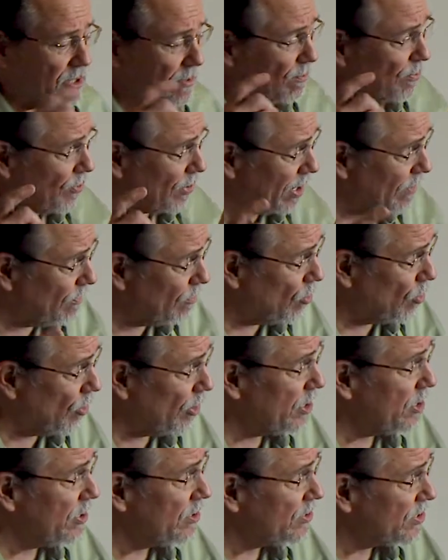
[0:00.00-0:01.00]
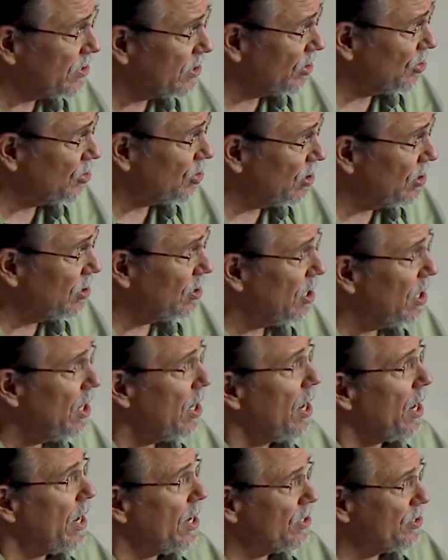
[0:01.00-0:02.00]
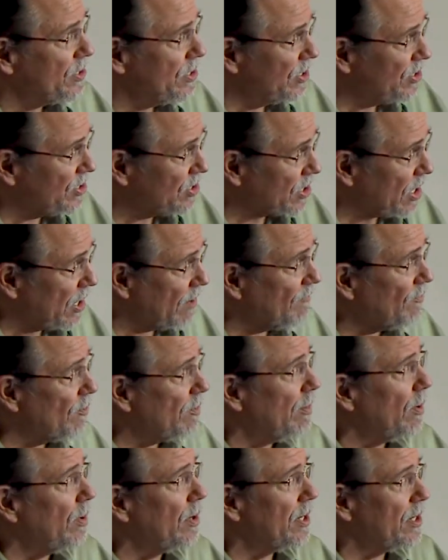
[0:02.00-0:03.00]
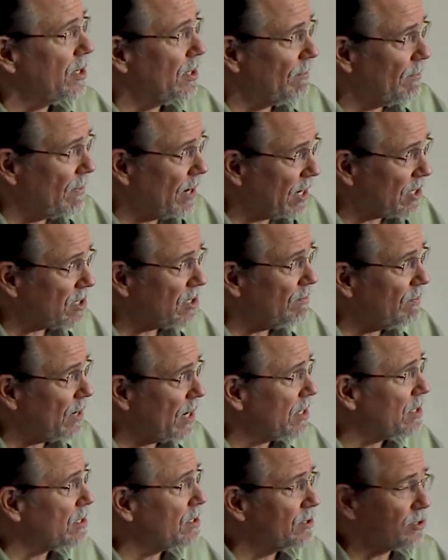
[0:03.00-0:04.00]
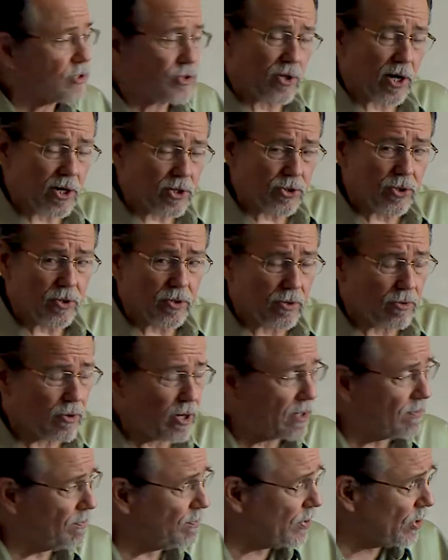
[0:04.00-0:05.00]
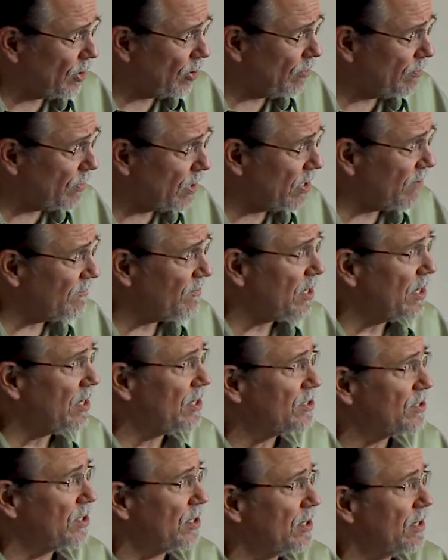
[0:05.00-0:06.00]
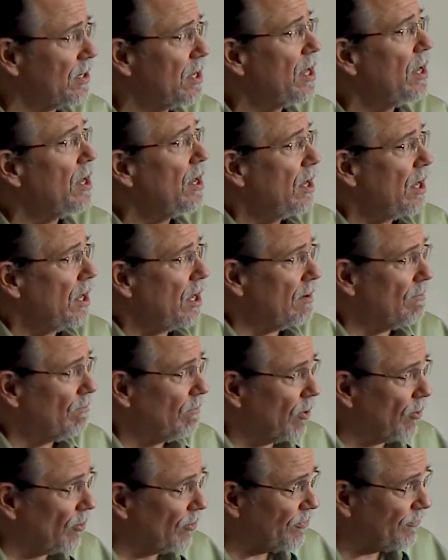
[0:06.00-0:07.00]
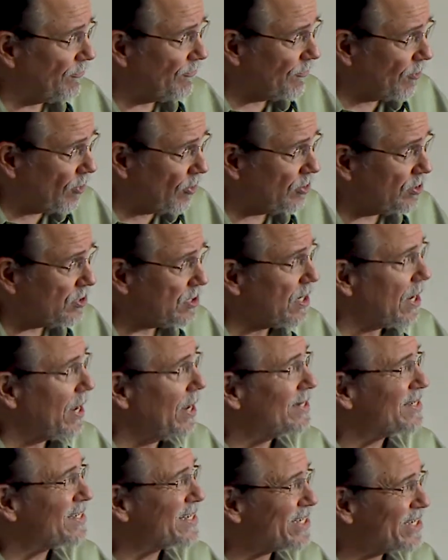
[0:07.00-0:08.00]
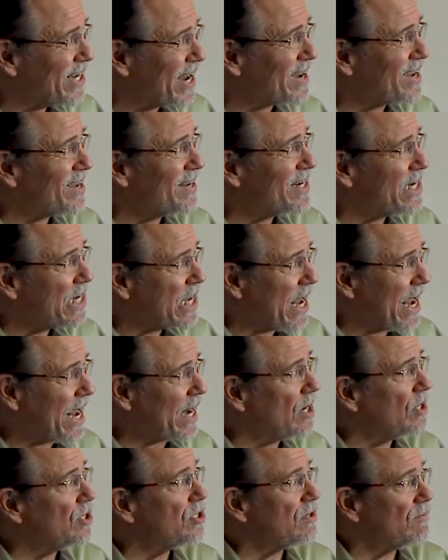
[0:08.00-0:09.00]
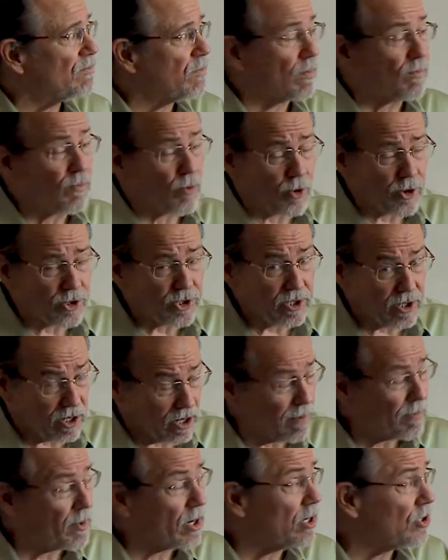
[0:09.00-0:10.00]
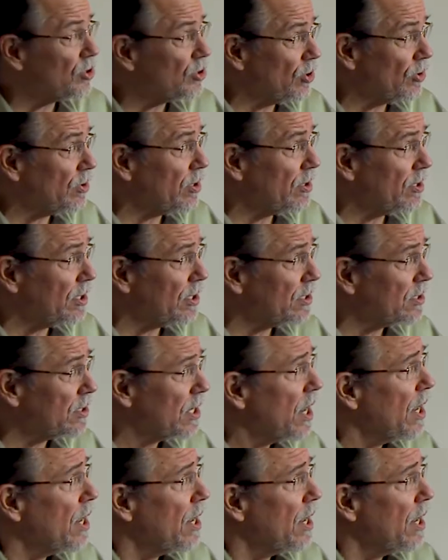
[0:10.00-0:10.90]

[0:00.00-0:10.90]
the primordial scission, is discoverable in the mathematical structure of the Great Pyramid of Giza, in both first and second canons of proportion, and I'm going to show you these,